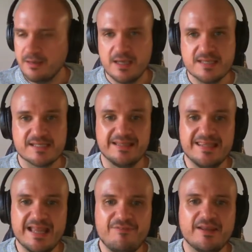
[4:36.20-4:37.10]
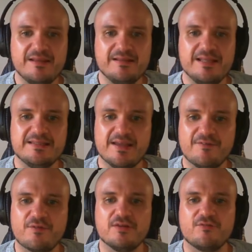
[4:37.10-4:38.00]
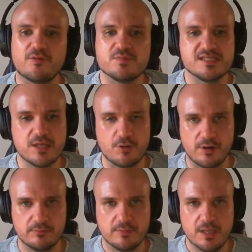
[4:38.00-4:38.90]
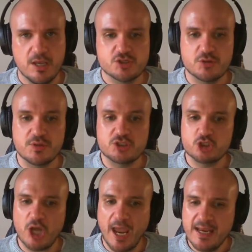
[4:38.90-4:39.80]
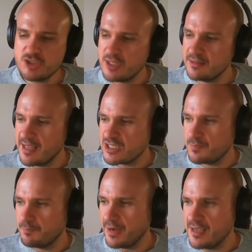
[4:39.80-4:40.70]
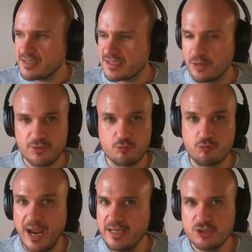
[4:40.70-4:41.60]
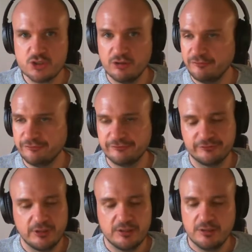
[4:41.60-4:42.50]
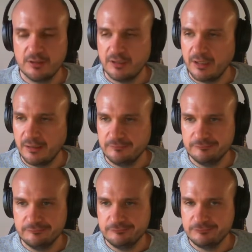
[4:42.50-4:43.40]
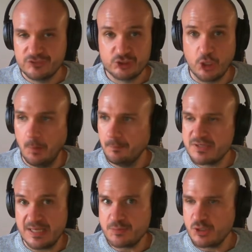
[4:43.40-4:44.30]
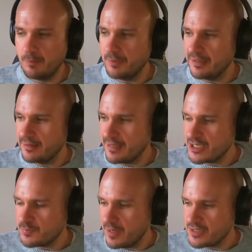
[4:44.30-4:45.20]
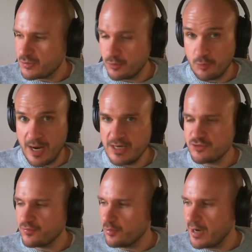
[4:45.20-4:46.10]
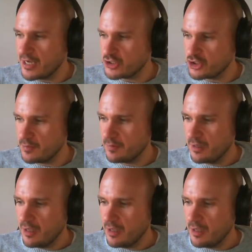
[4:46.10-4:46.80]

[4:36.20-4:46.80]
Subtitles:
is significantly different from zero. So the change that takes place on the range of subsampling that takes place, or the range of the relationship,